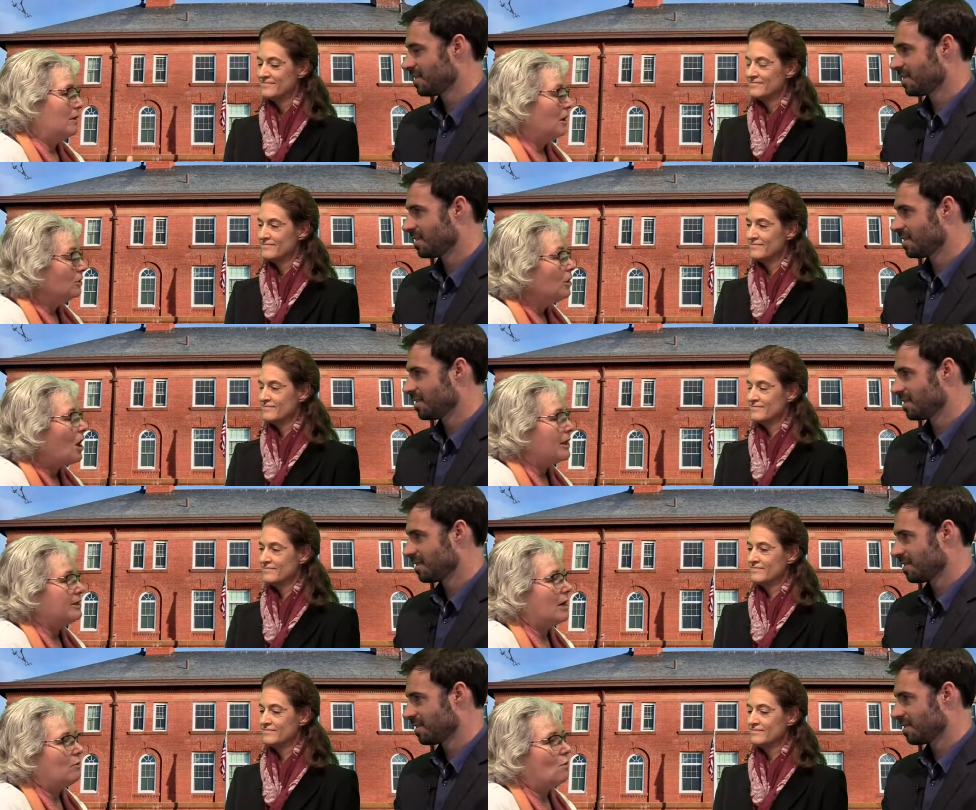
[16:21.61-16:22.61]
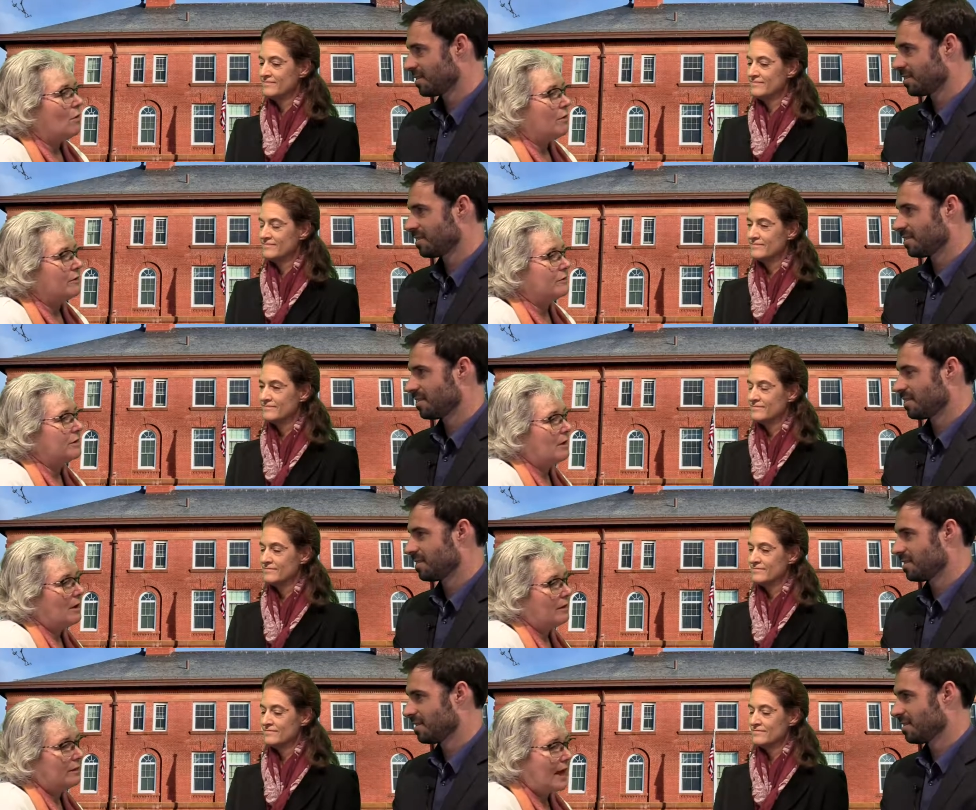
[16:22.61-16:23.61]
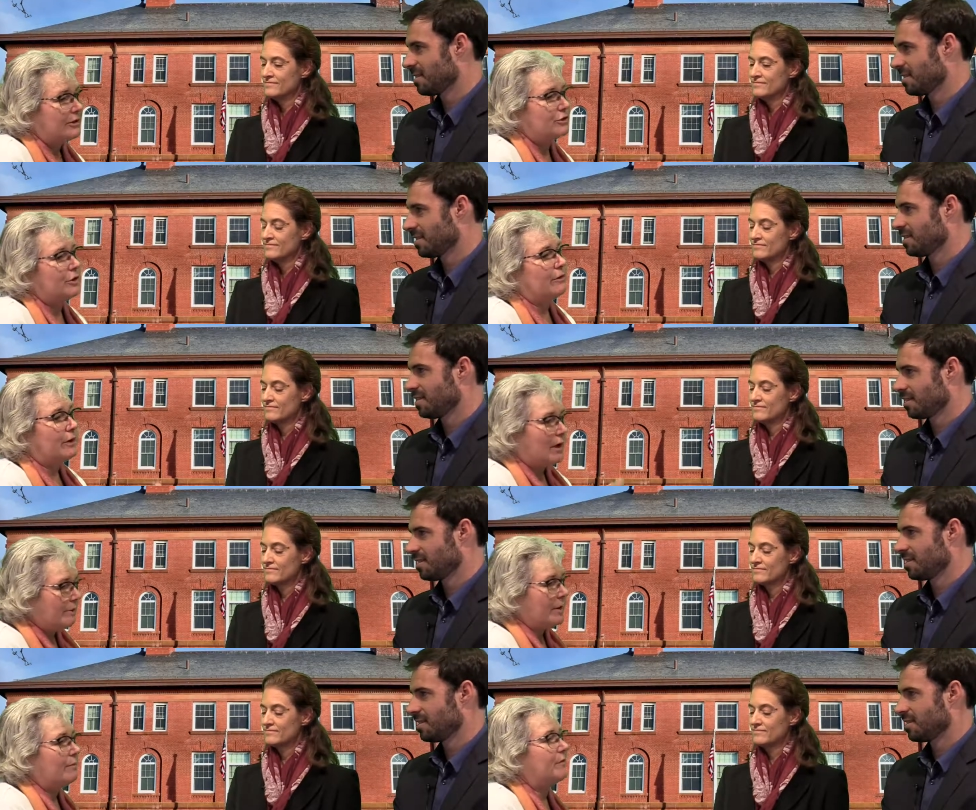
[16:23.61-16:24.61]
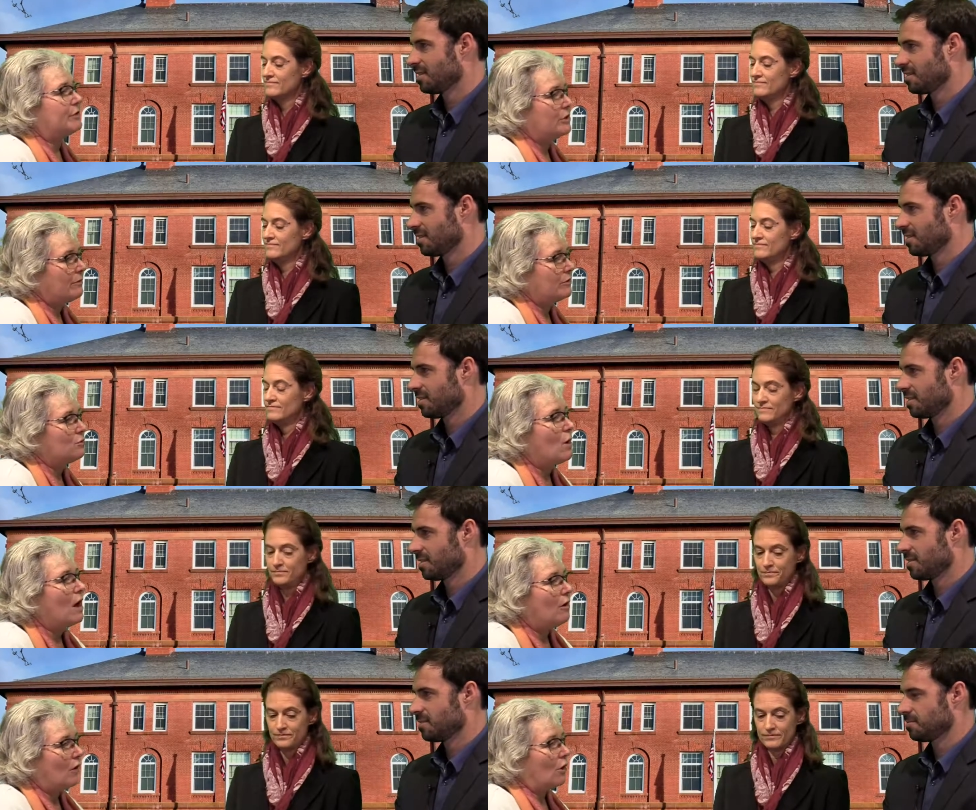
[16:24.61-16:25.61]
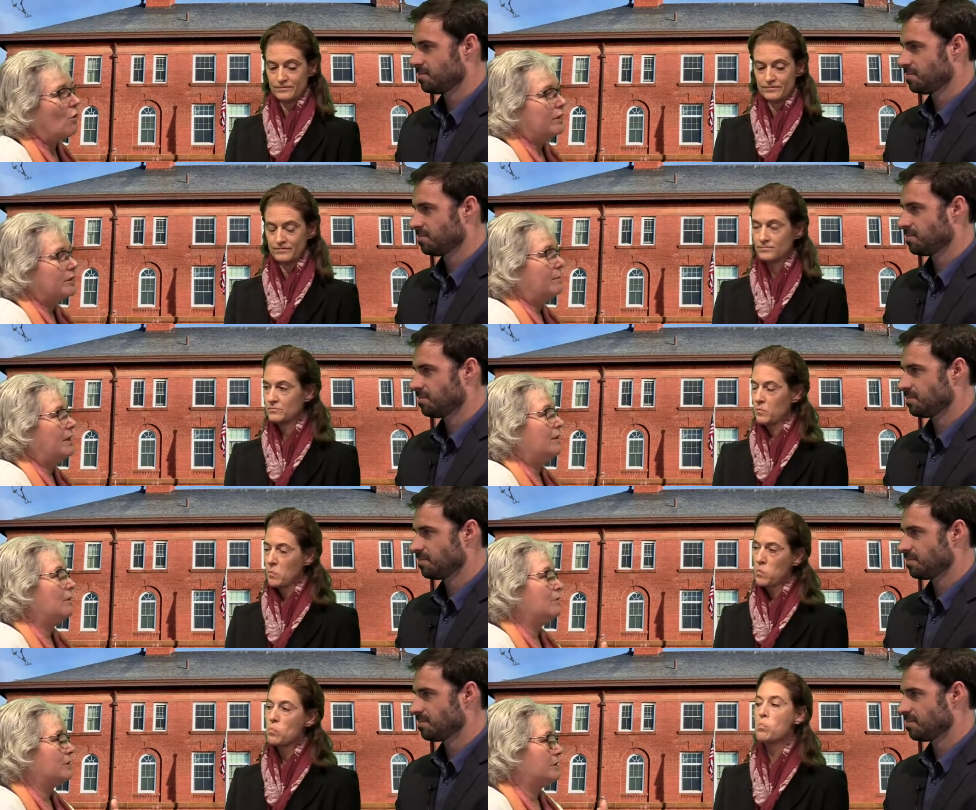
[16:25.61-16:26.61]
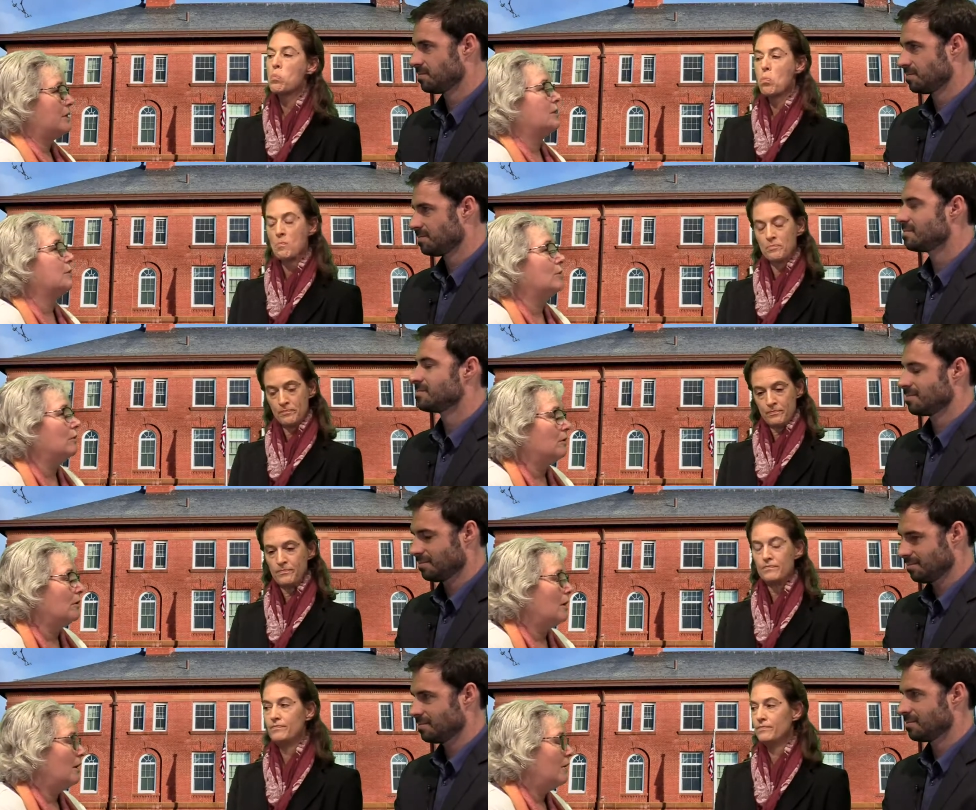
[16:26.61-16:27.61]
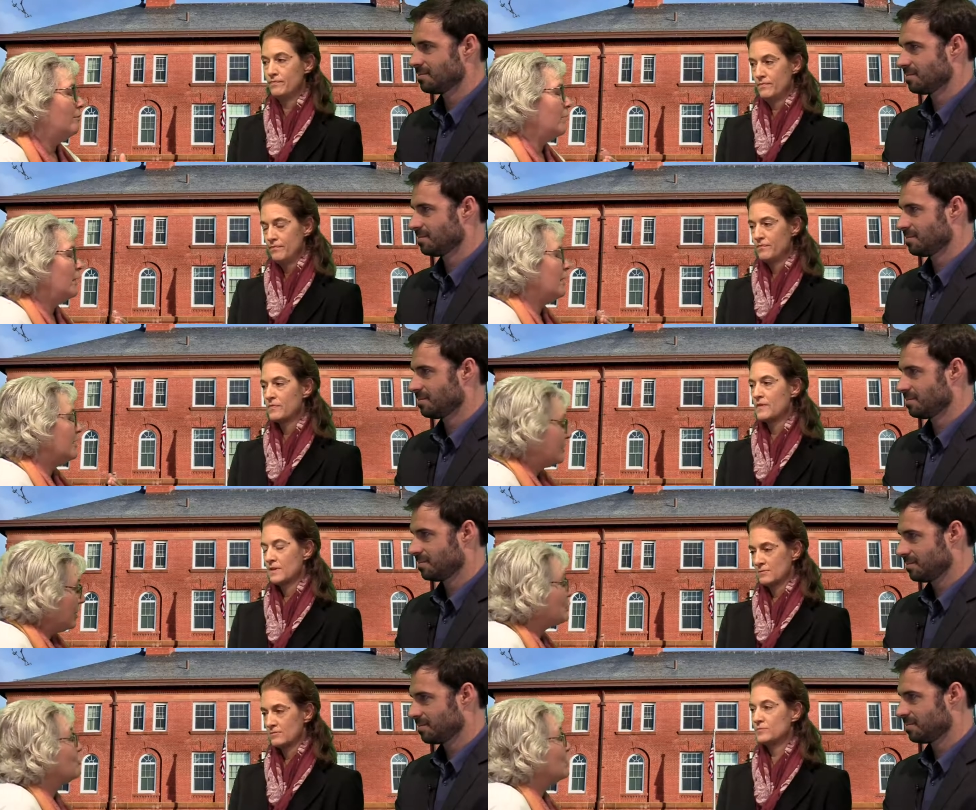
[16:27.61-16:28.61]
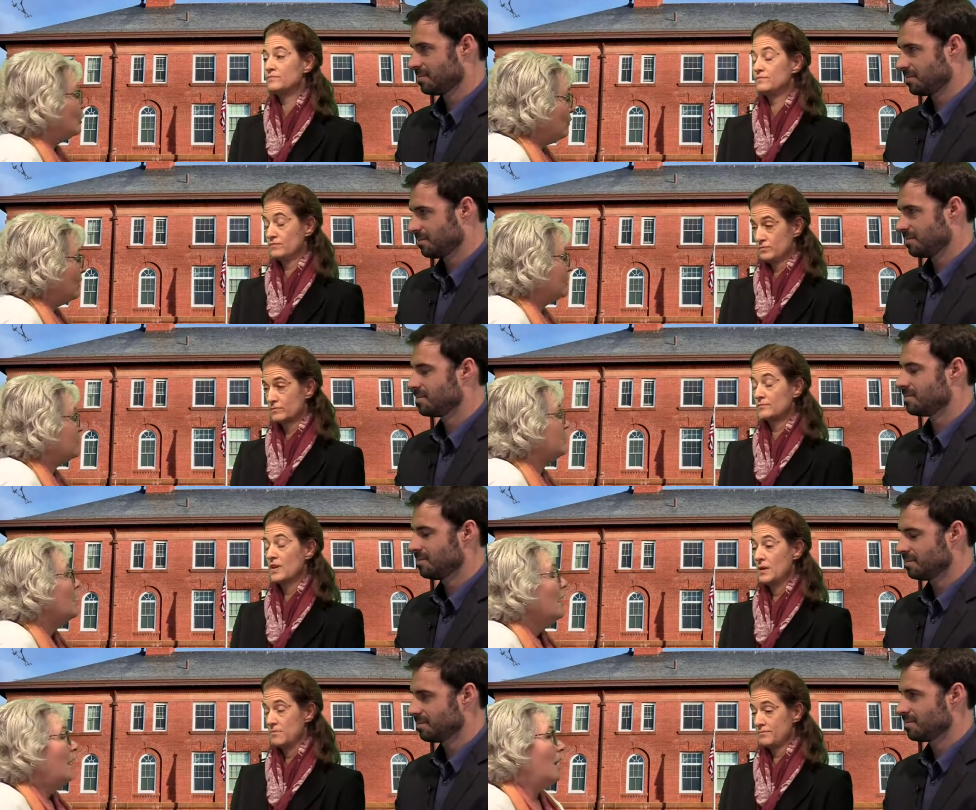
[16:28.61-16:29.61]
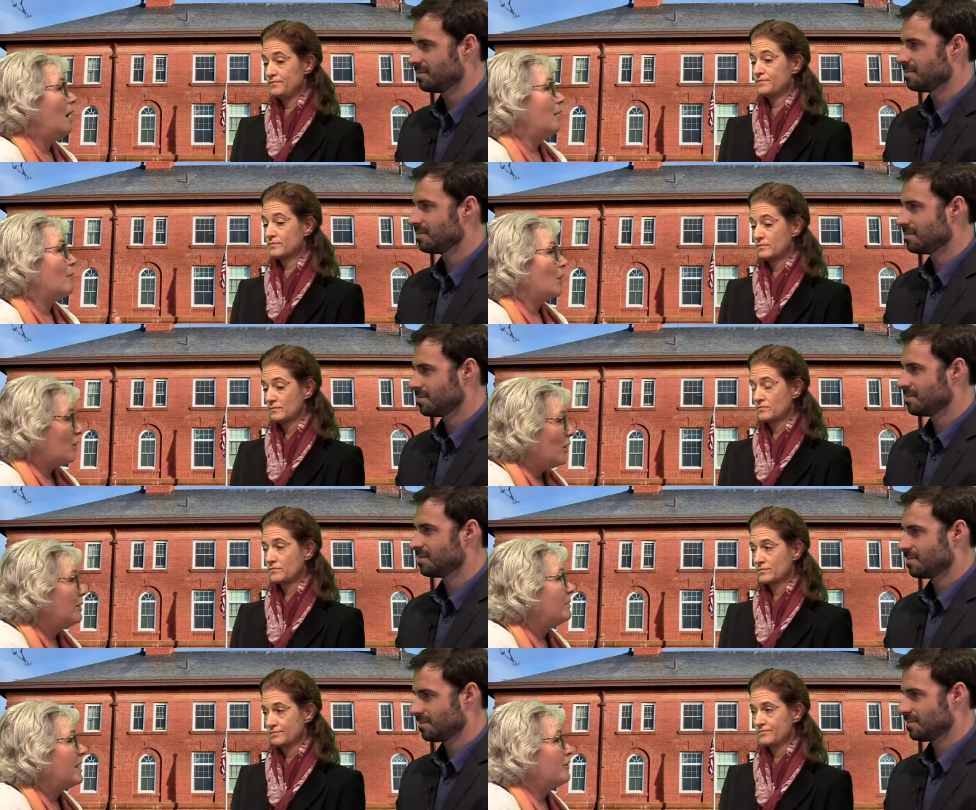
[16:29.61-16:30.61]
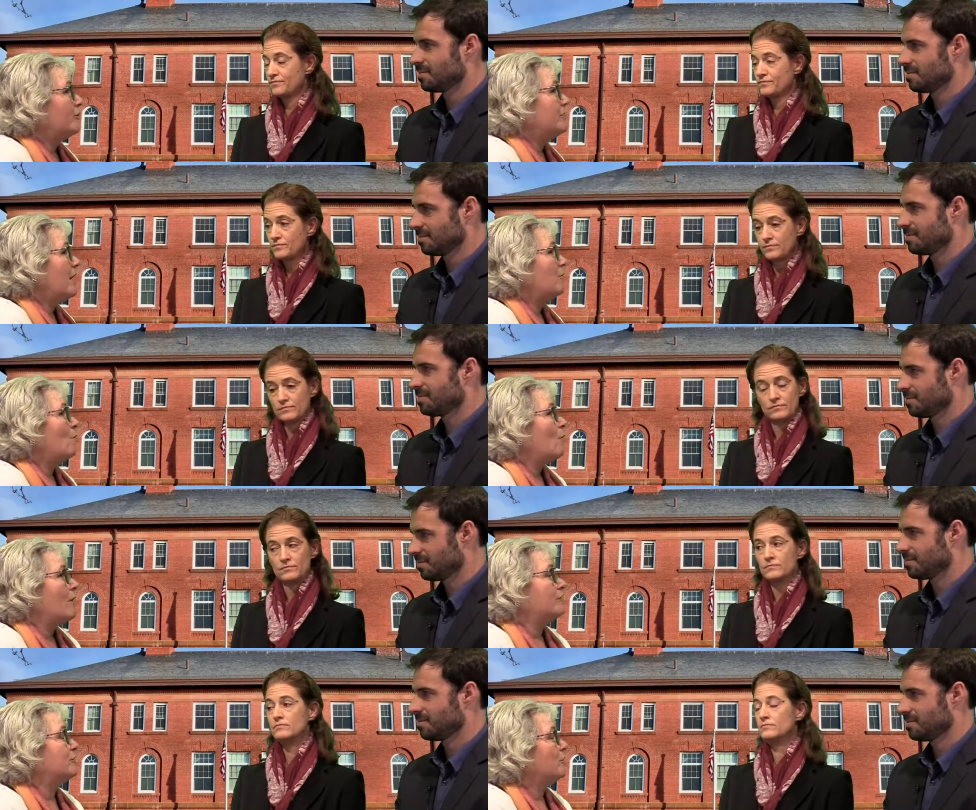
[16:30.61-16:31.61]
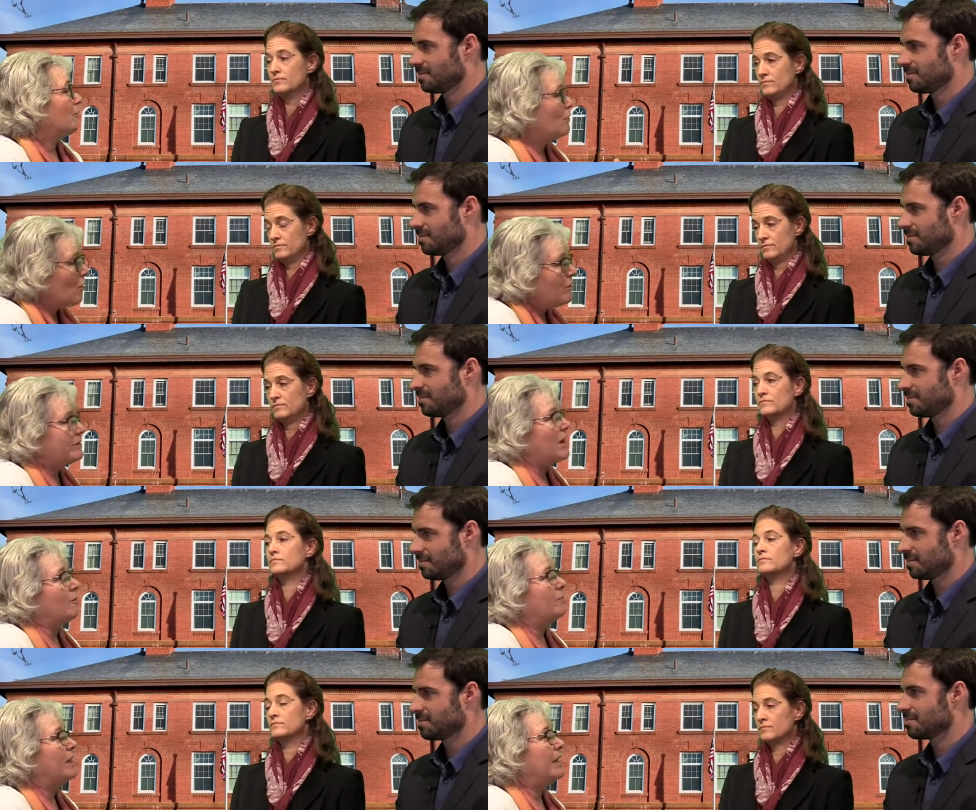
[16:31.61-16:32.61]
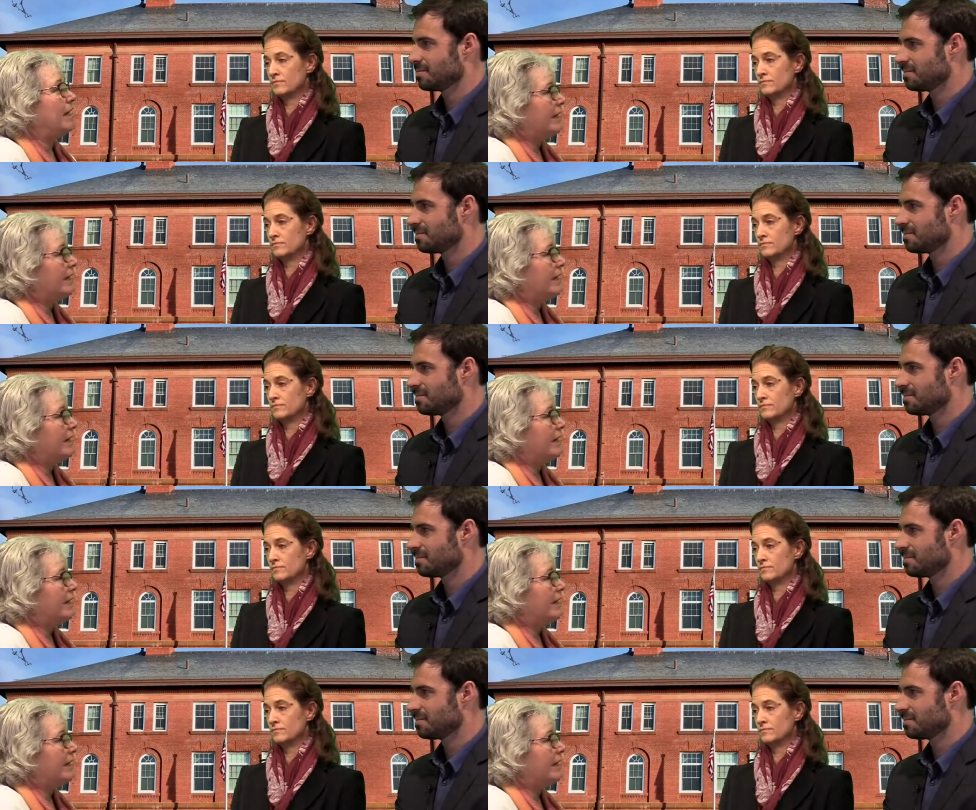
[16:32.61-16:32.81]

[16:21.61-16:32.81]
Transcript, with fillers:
Speaker 1: a lot of town warrants uh, last year and coming up this year as well are going to be those accessible um, uh, accessory units mm -hmm. yep. um, are going to be on your town warrants. So go to town meeting,